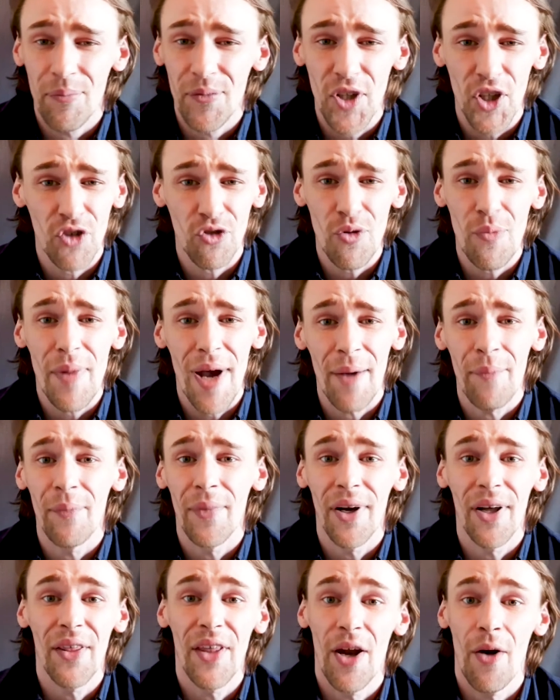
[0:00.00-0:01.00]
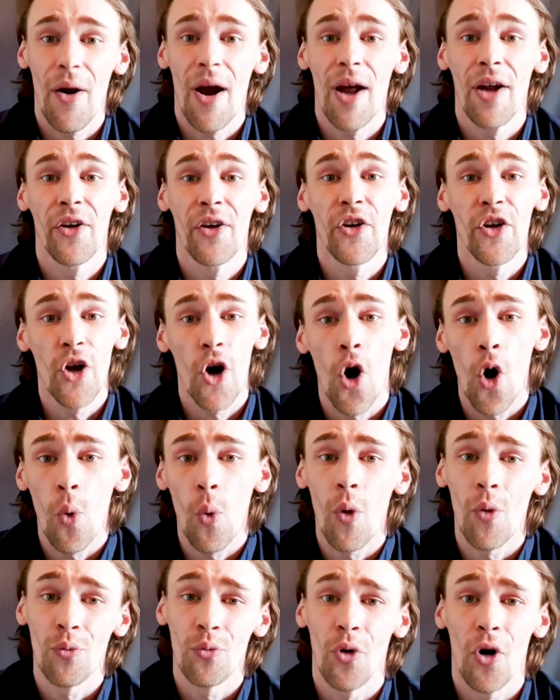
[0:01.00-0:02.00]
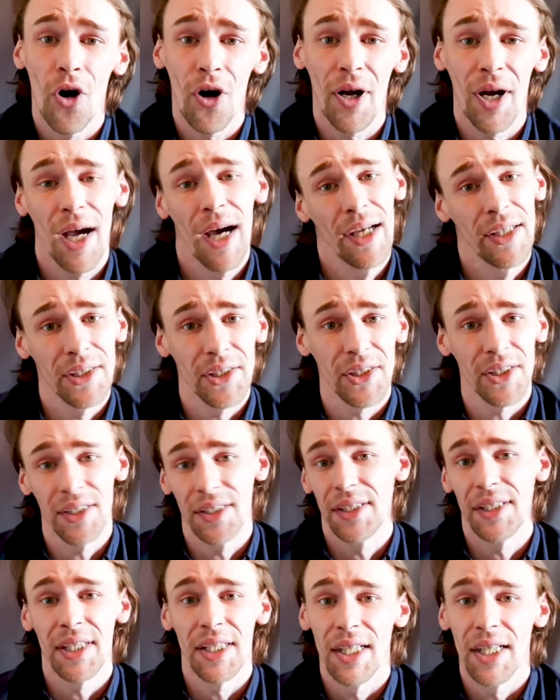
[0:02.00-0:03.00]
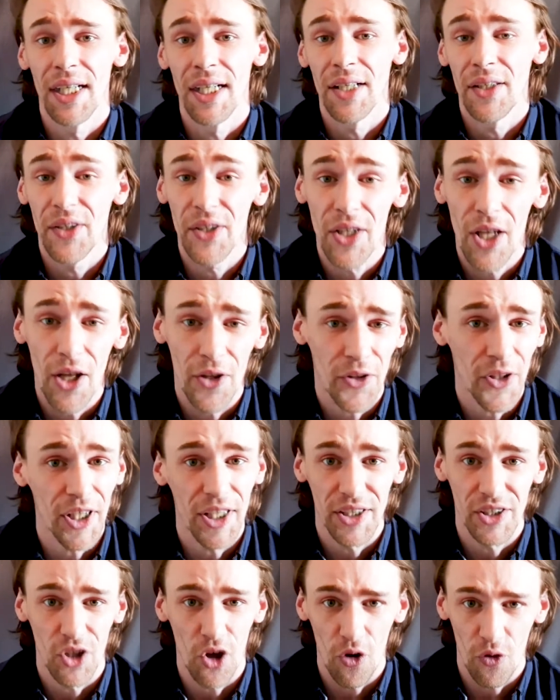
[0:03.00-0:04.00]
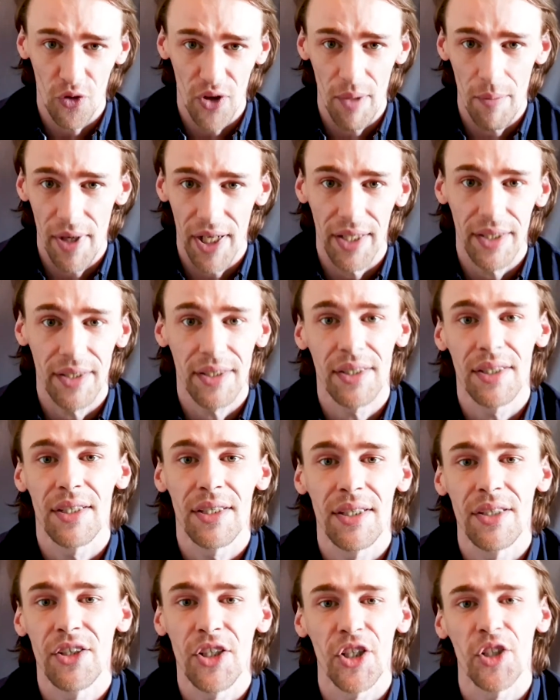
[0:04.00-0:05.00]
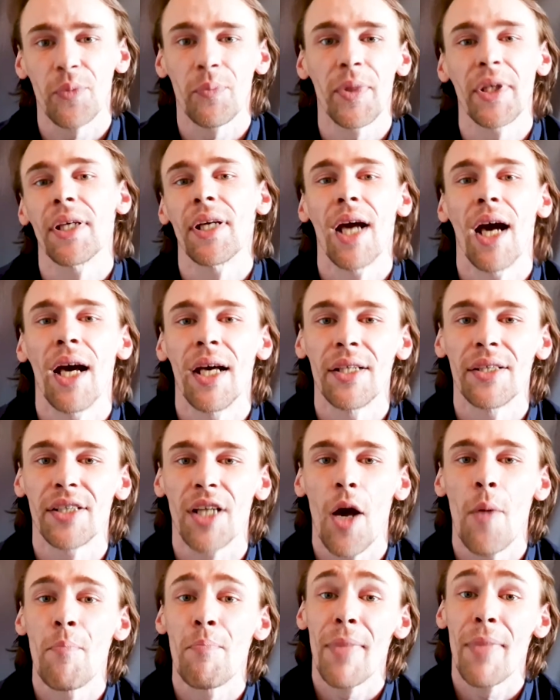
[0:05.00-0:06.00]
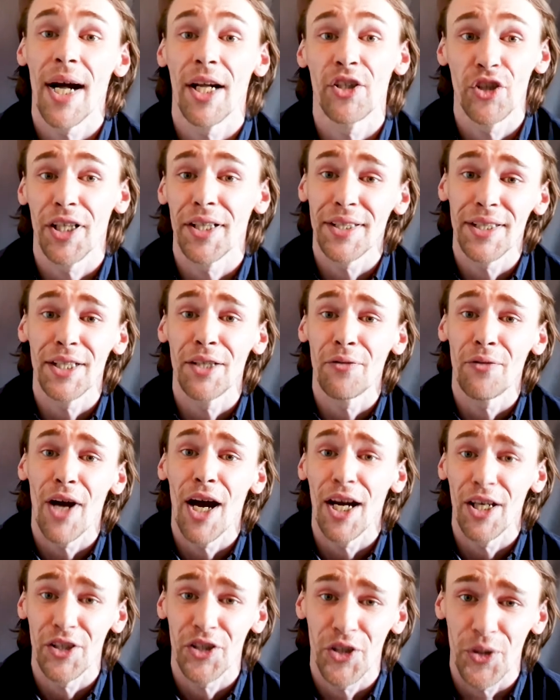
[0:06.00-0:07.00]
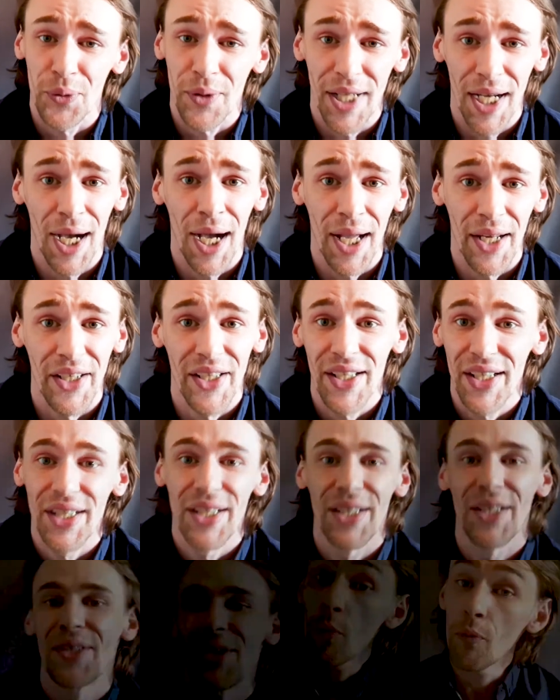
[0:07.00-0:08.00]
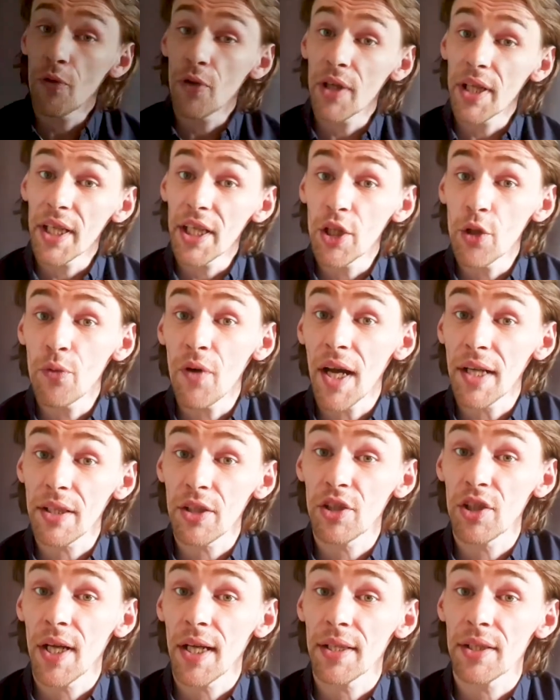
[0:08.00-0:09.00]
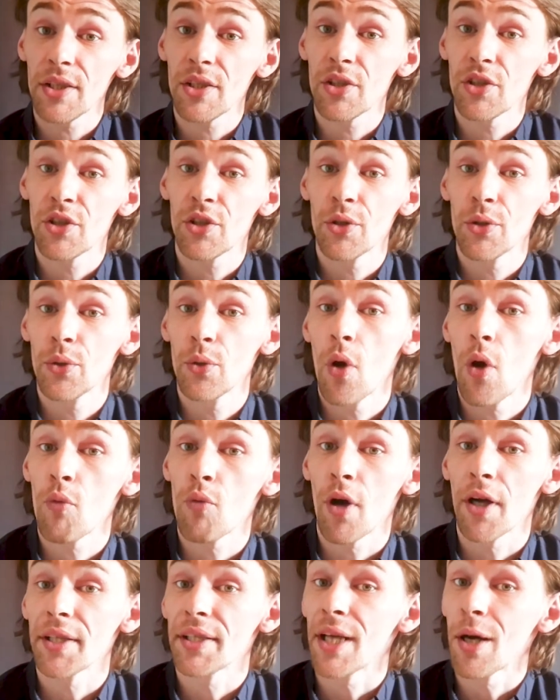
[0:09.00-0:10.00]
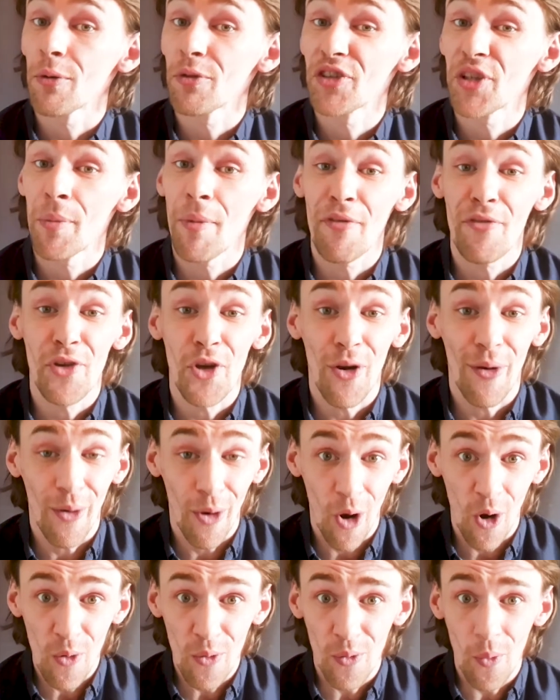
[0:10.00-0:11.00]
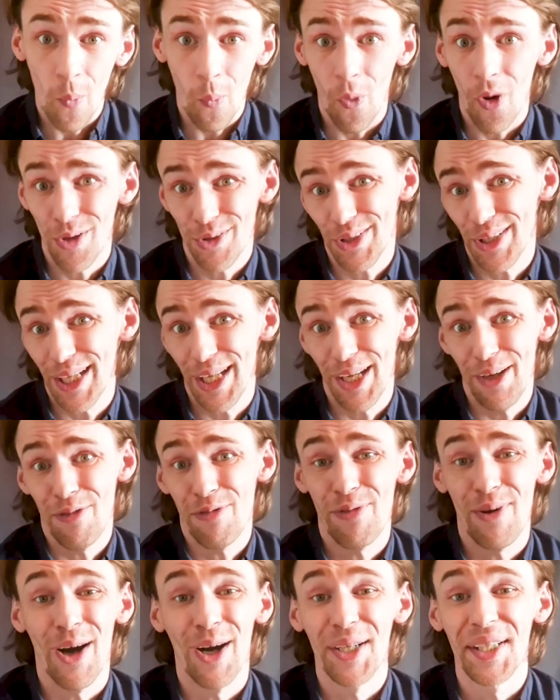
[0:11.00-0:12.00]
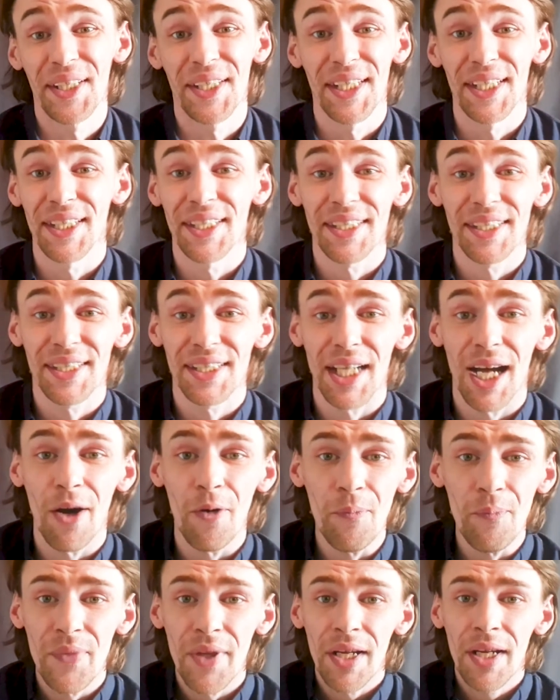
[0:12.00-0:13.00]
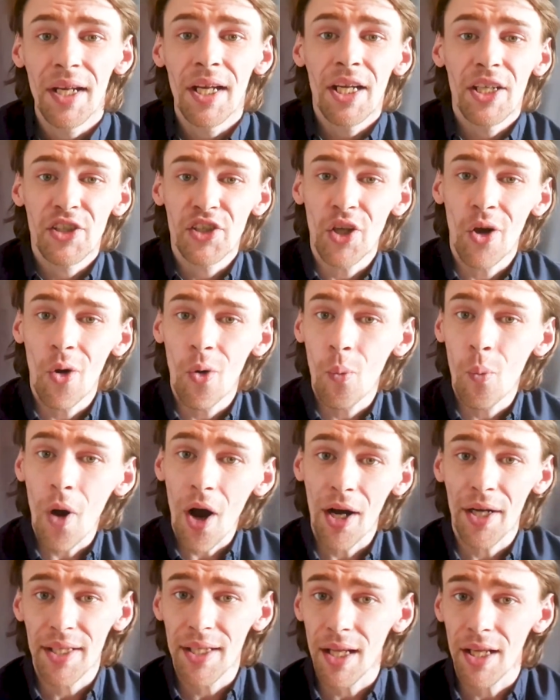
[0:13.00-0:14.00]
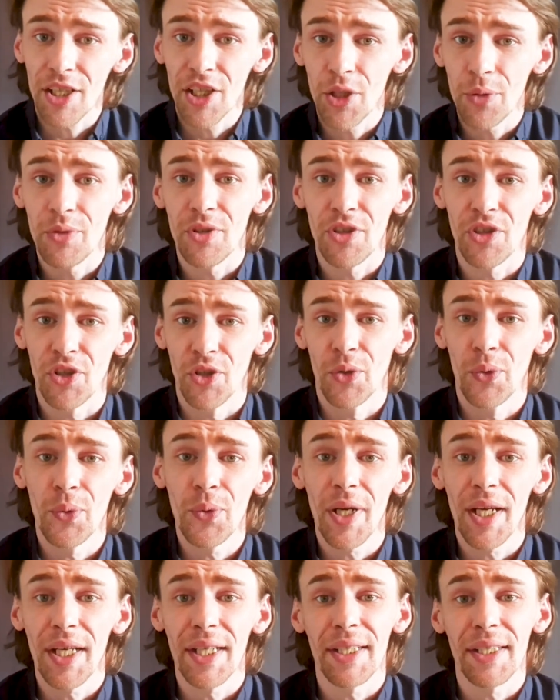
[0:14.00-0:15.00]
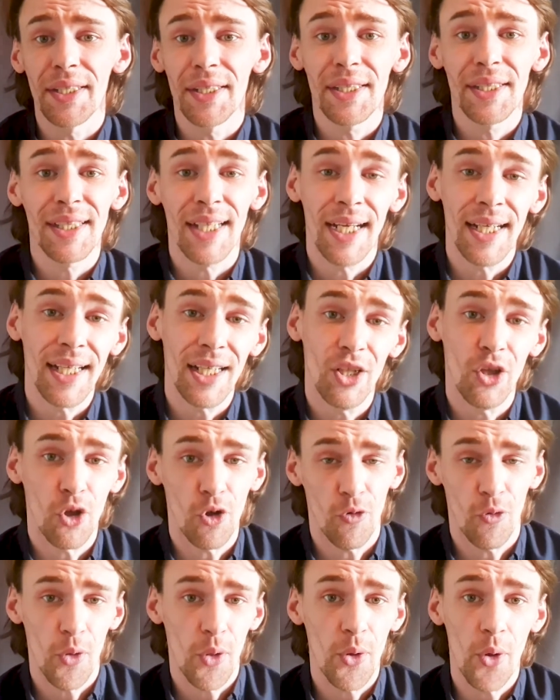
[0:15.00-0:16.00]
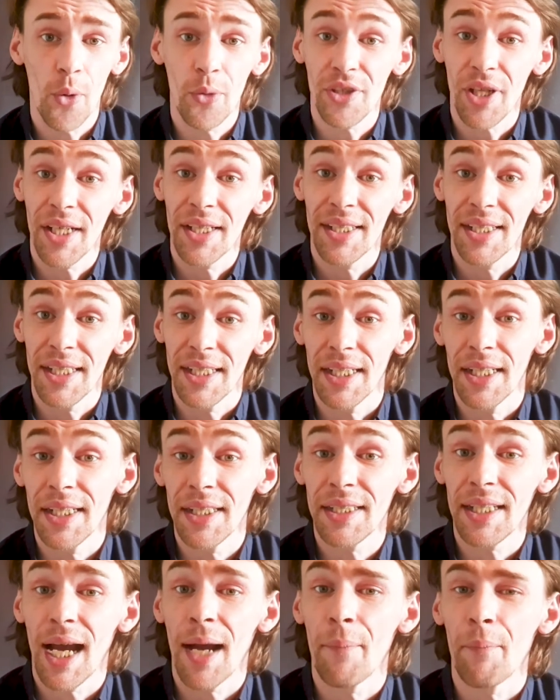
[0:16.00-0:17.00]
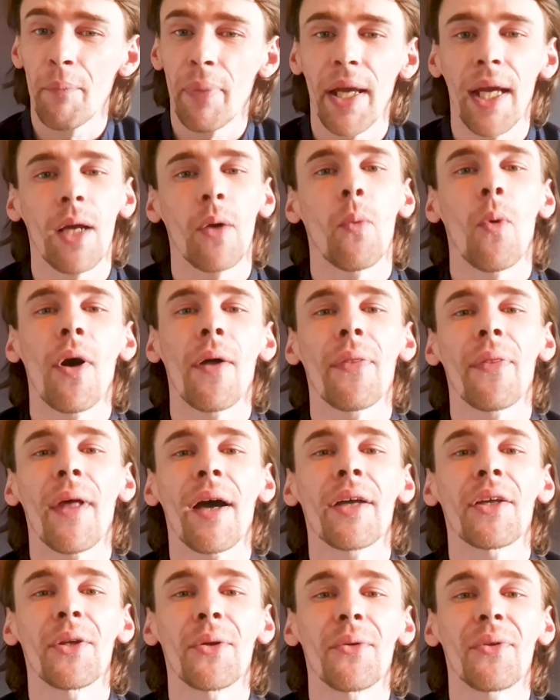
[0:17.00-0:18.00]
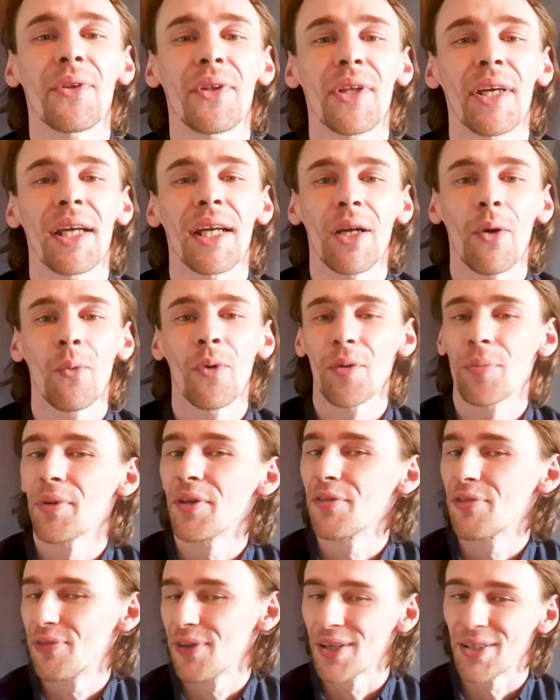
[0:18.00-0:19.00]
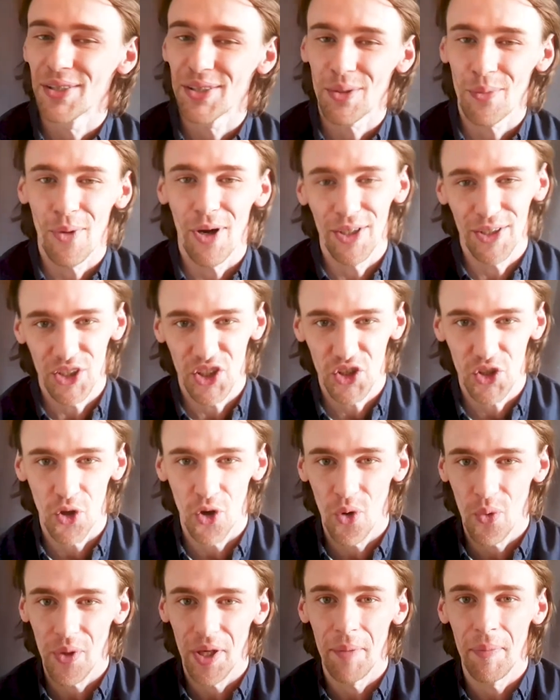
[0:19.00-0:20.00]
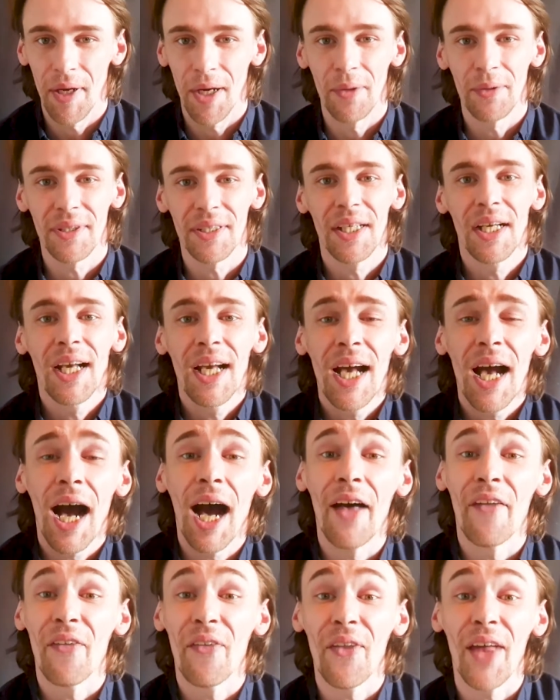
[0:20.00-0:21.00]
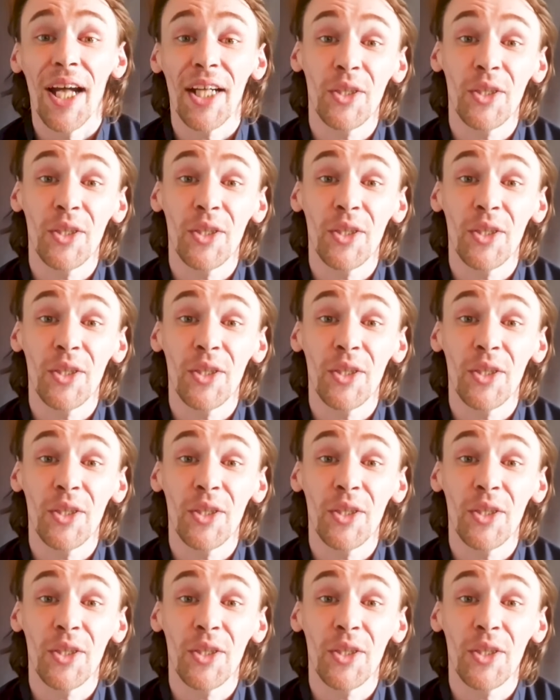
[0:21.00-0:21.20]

Just remember, there are no wrong answers here. Nothing is off limits. Just be as imaginative as you can. Hopefully you've had a chance to write down some of your own what-if ideas now. So what I'd like you to do is take a look through those ideas and pick one that you think will be fun to write a story about. And